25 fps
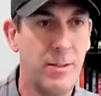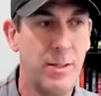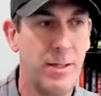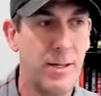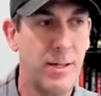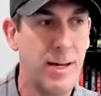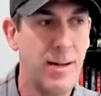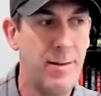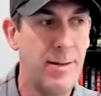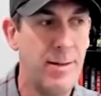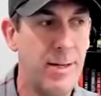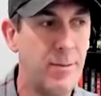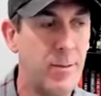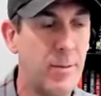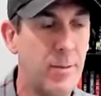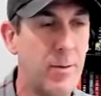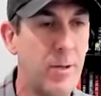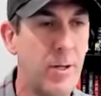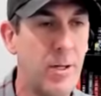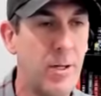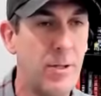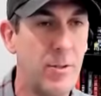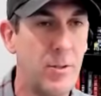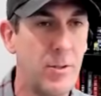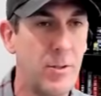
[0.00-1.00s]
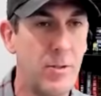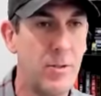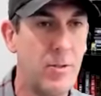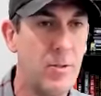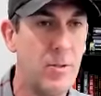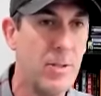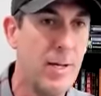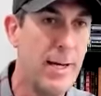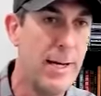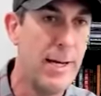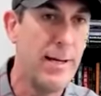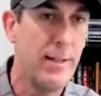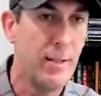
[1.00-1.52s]
I never thought to use
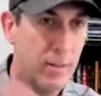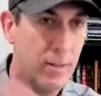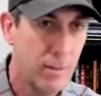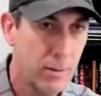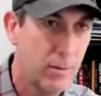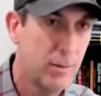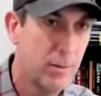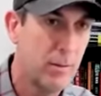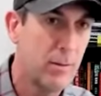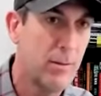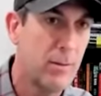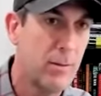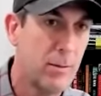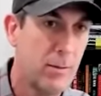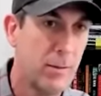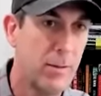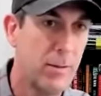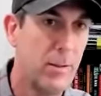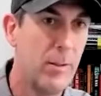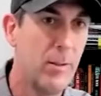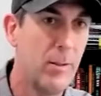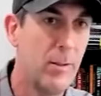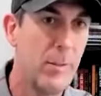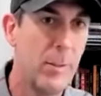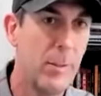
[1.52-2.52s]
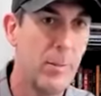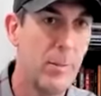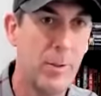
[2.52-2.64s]
that, my